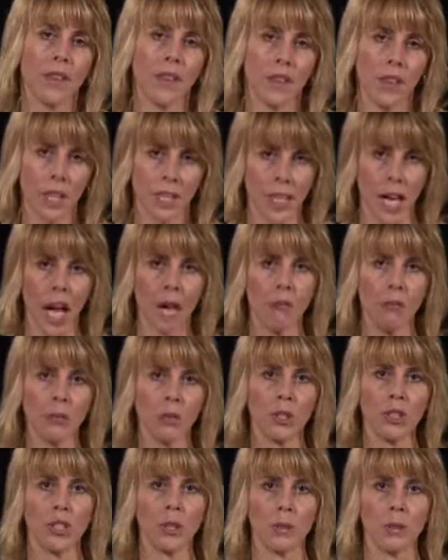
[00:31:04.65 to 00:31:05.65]
The time
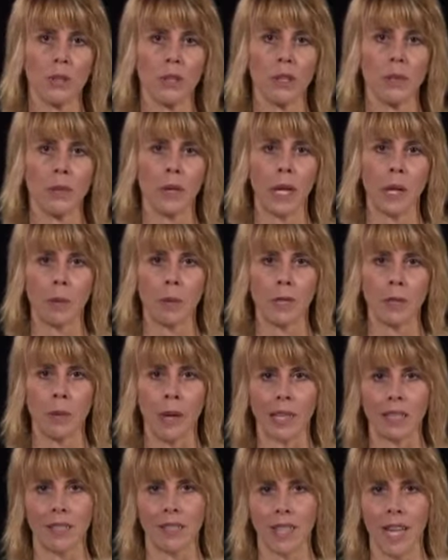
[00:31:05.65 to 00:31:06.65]
in which the preliminary
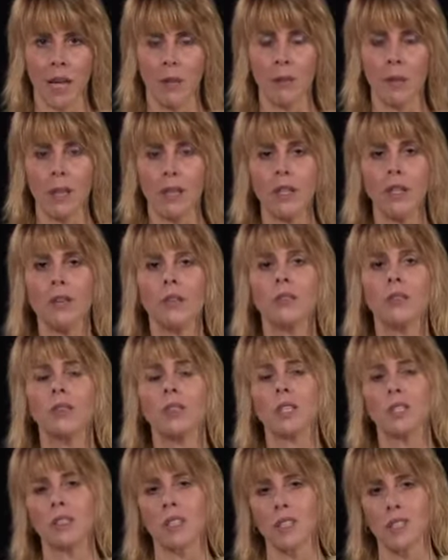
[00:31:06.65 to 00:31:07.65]
prospectus can be
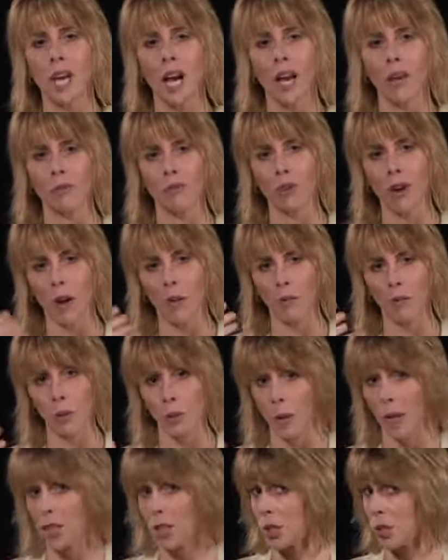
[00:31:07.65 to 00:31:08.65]
used is the time from
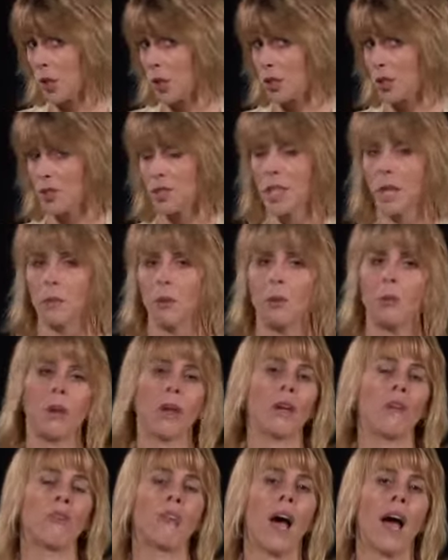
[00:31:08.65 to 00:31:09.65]
the registration statement
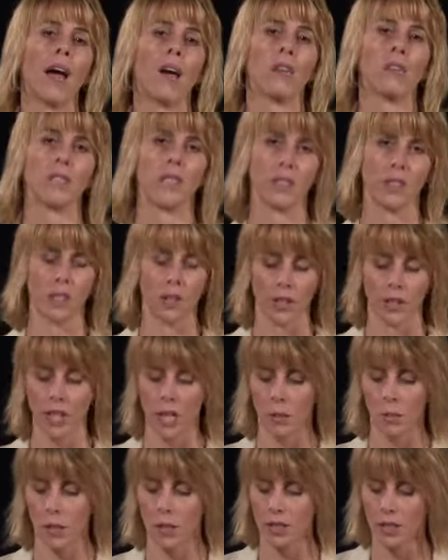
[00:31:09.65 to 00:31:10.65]
being filed until the
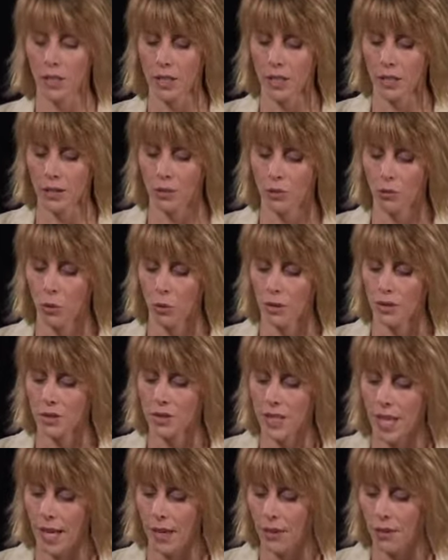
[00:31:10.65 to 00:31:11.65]
time it is cleared for
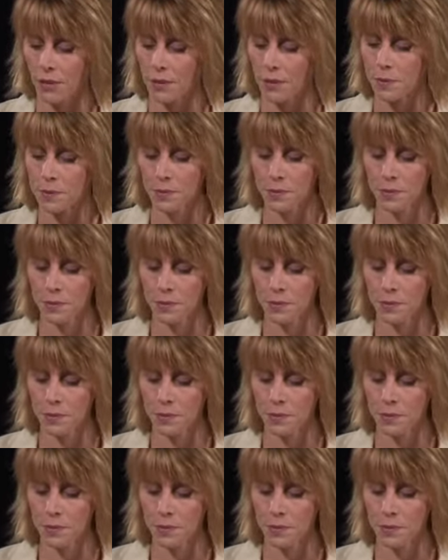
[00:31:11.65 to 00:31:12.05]
sale.